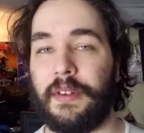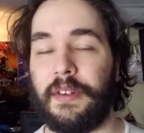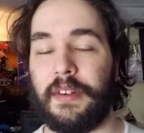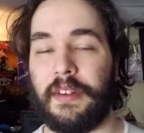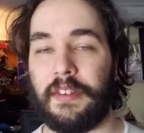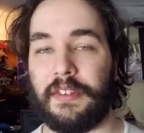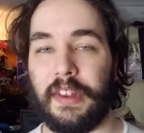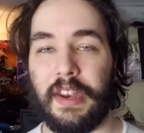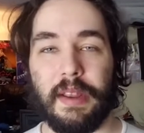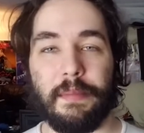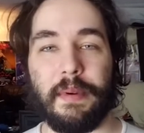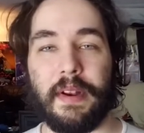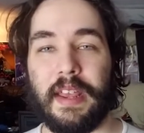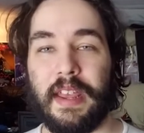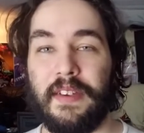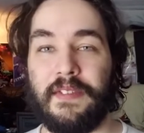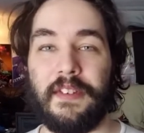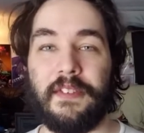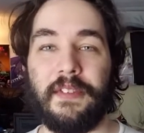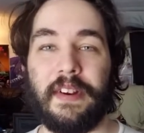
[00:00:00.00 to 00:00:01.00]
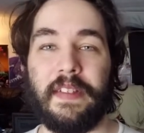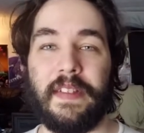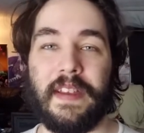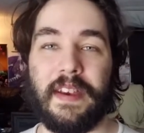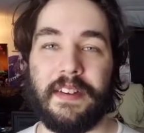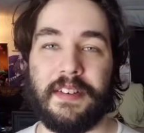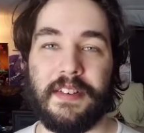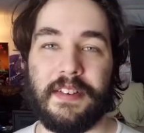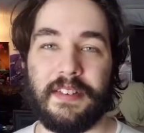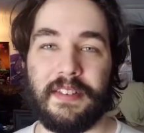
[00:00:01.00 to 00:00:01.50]
Does anybody even really
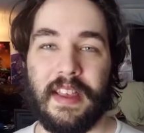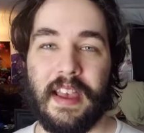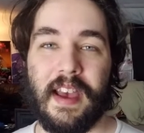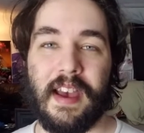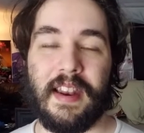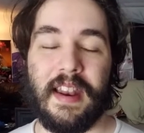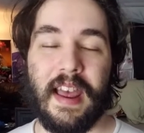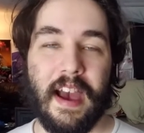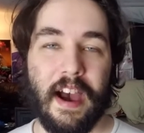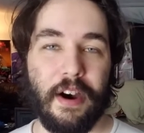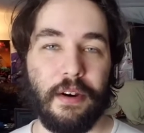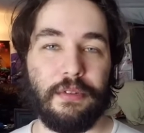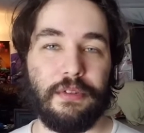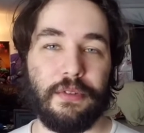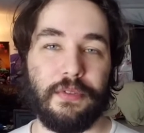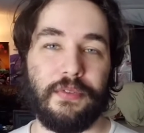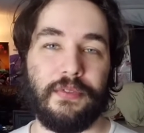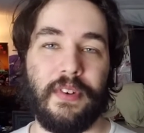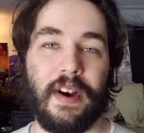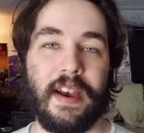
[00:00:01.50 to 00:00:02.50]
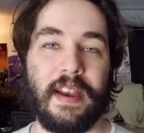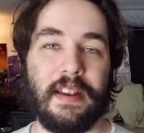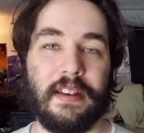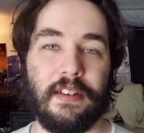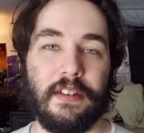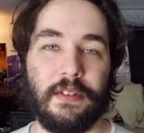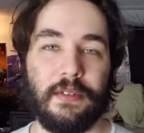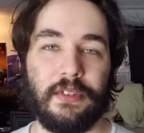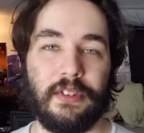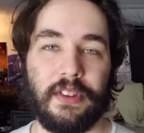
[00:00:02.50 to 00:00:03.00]
understand how to find
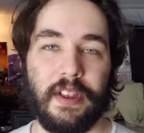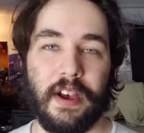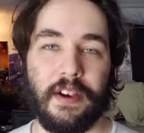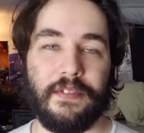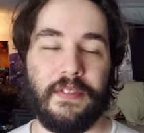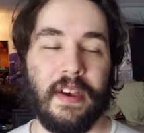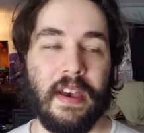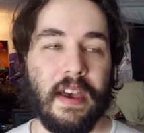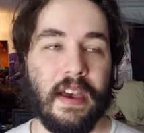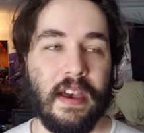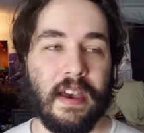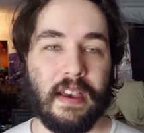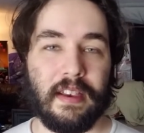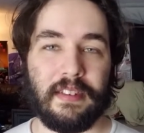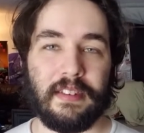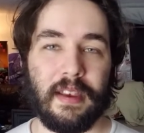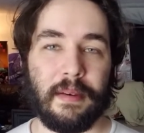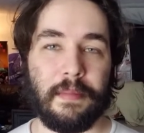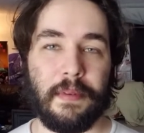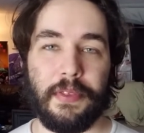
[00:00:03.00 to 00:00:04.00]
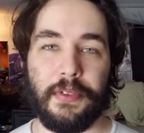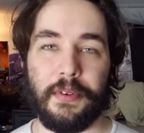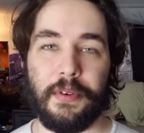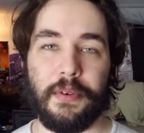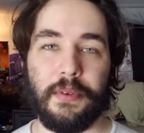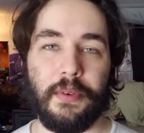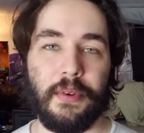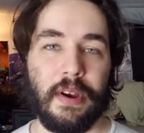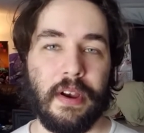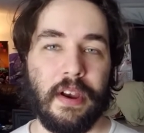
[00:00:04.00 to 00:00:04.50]
new stuff except
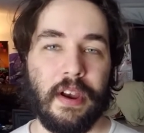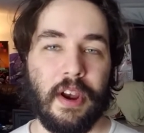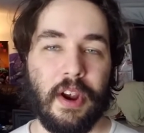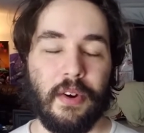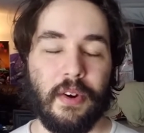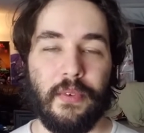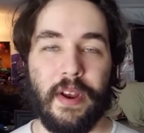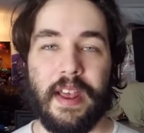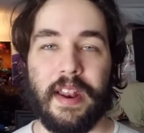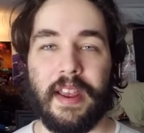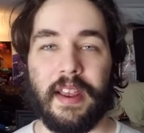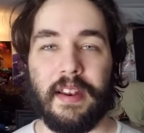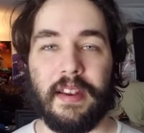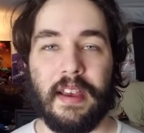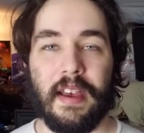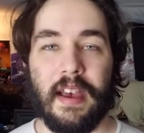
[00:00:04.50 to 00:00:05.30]
through Reddit?